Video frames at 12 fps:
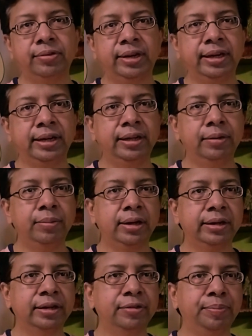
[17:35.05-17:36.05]
where Indian
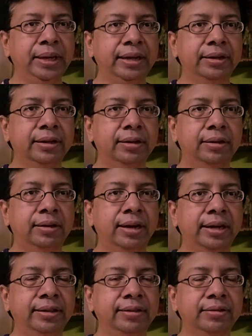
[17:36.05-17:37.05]
markets peaked
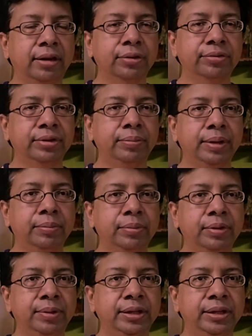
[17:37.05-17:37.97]
at the start of September,